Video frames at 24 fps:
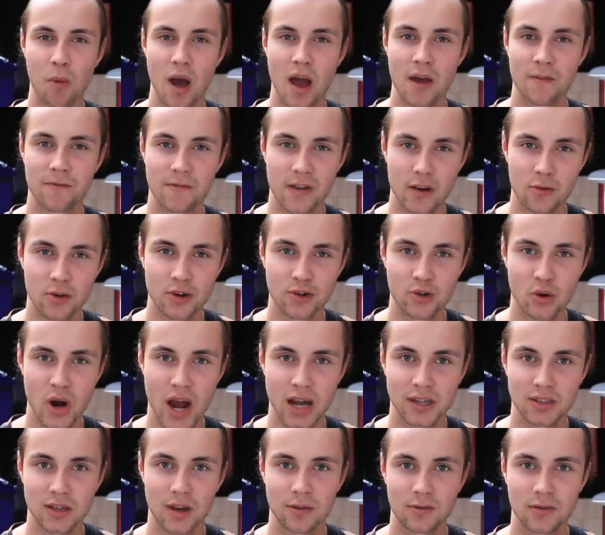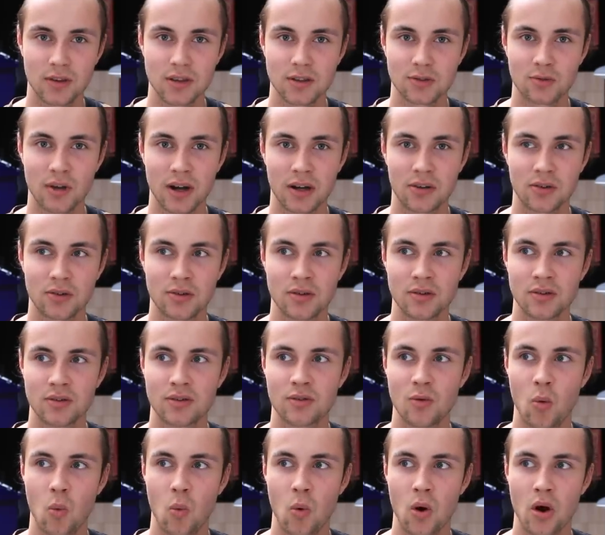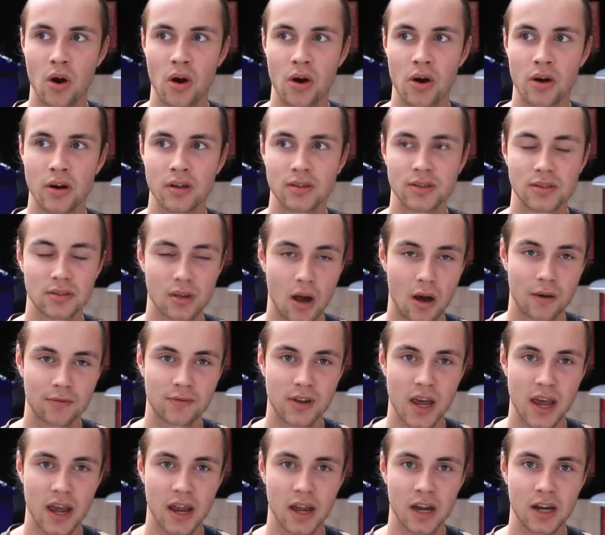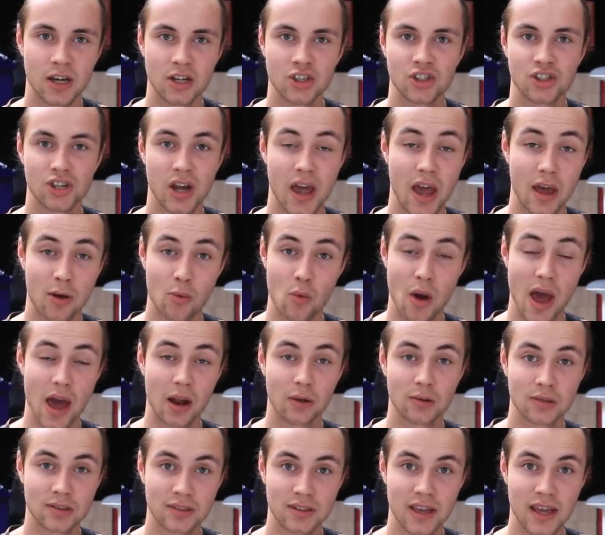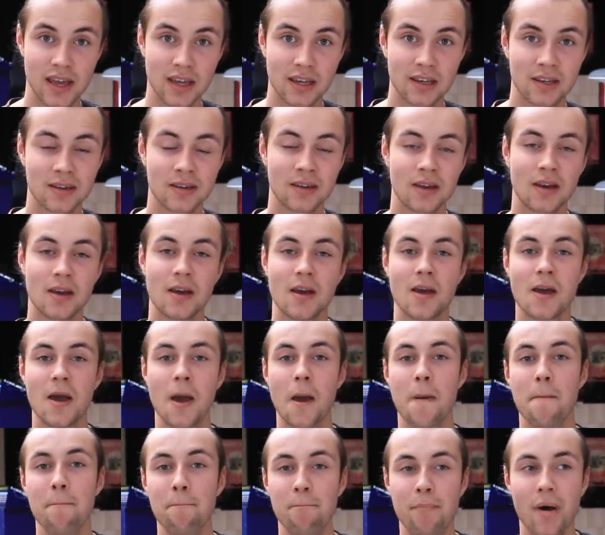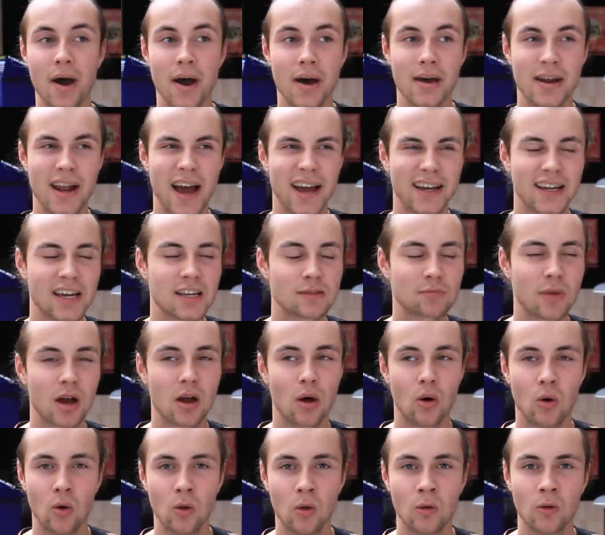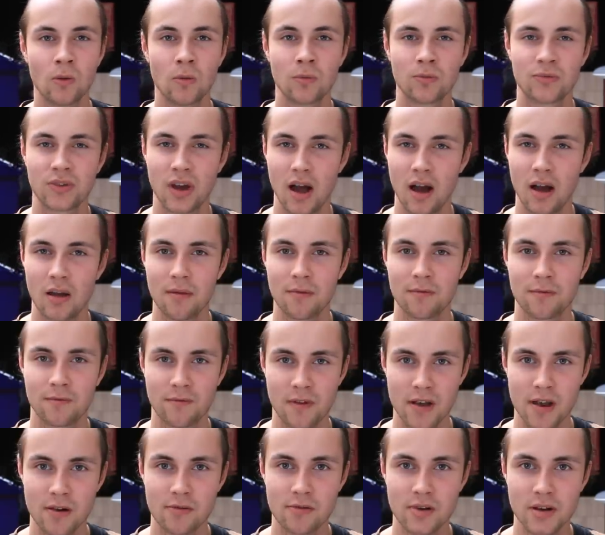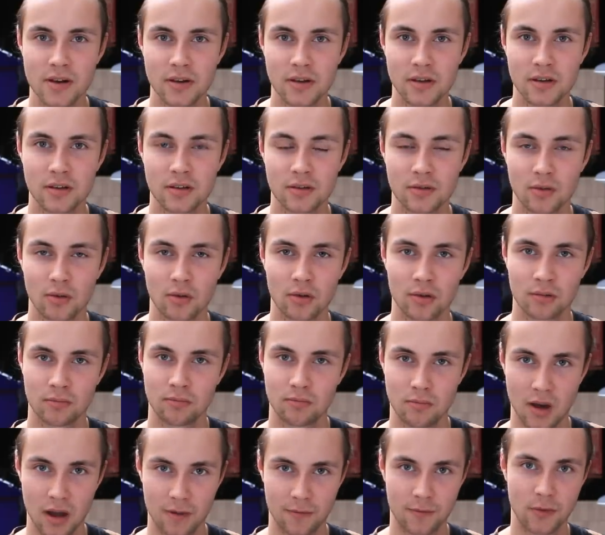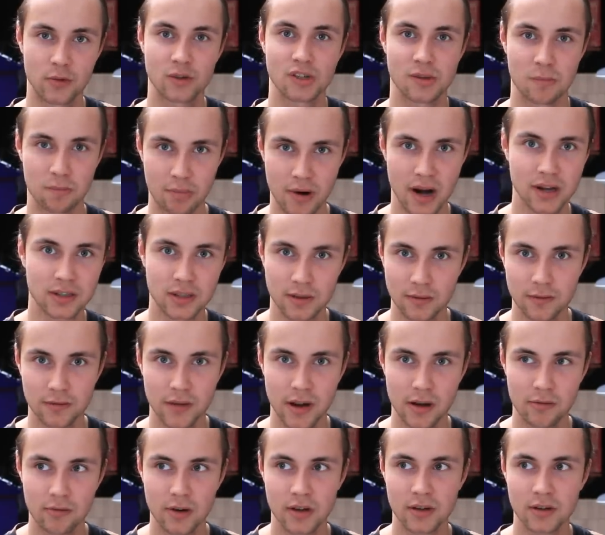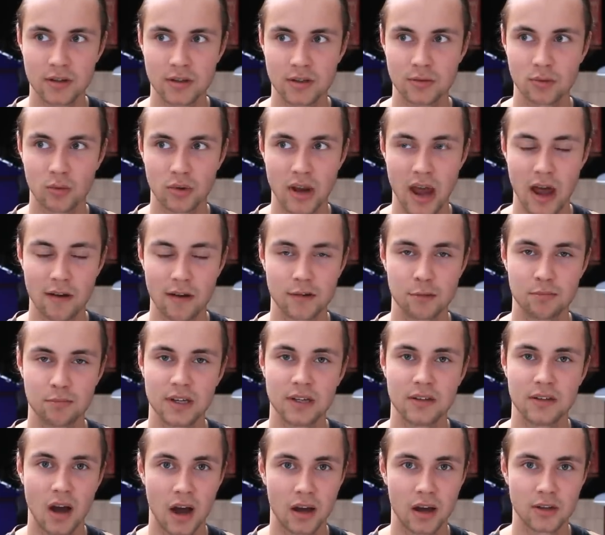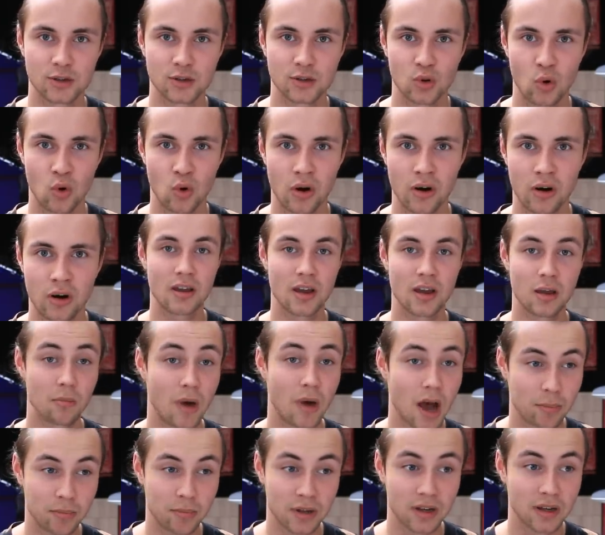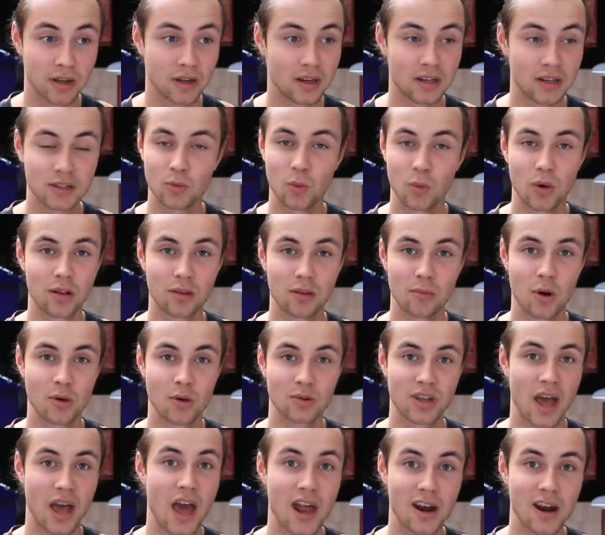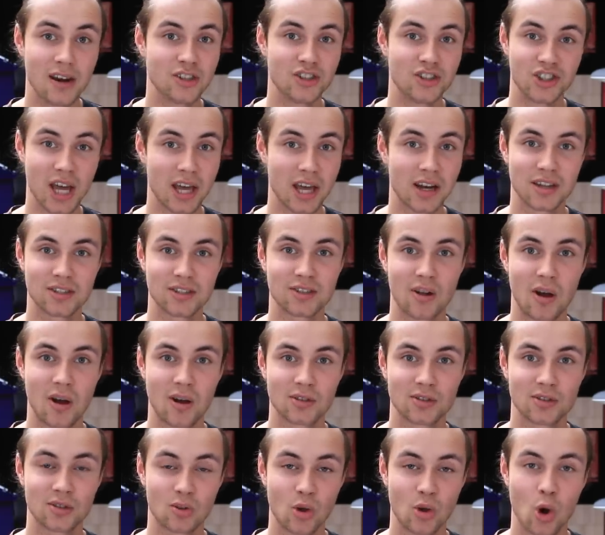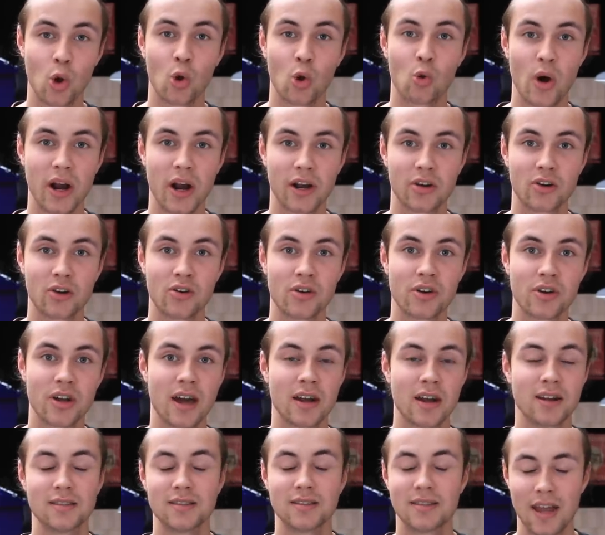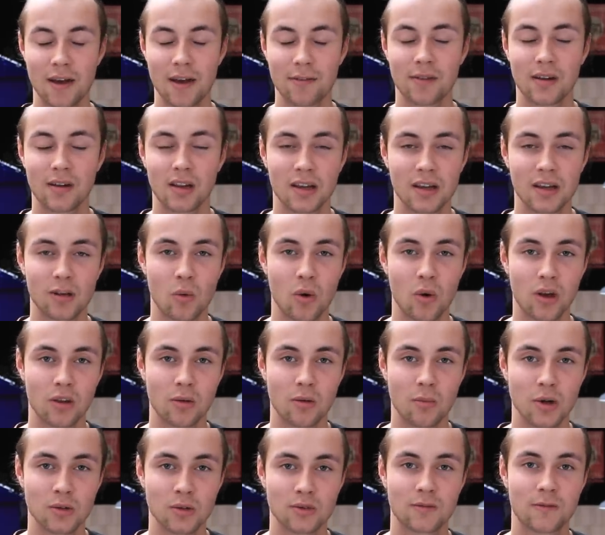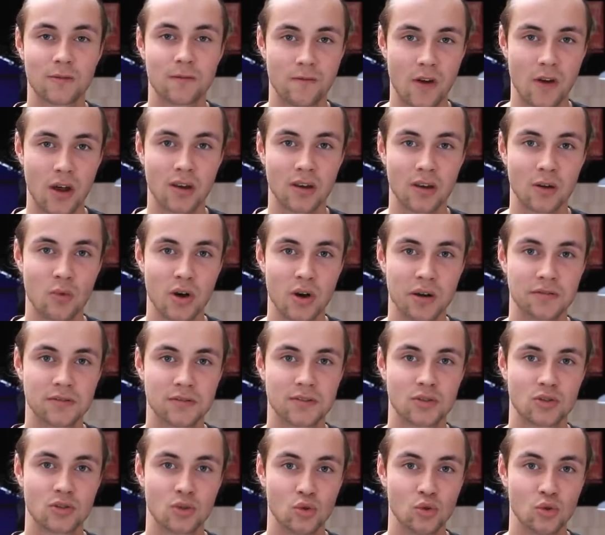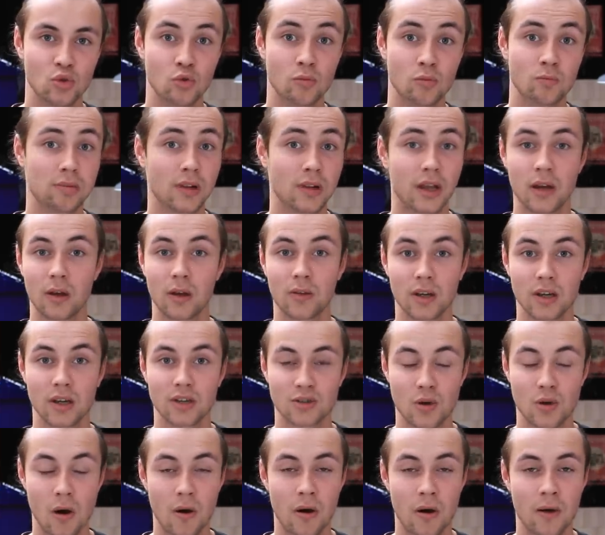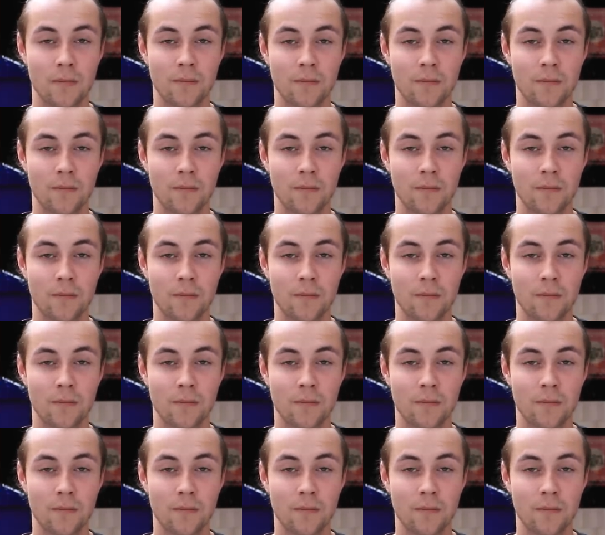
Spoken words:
my favorite tracks off of this record were Soft Age and Rattlesnake, but I guess my all-time favorite, or my first impression favorite, would have to be Dinosaur. In my opinion, it's one of the most energetic songs on the whole record, and it's definitely one of the most fun riffs to play on the guitar.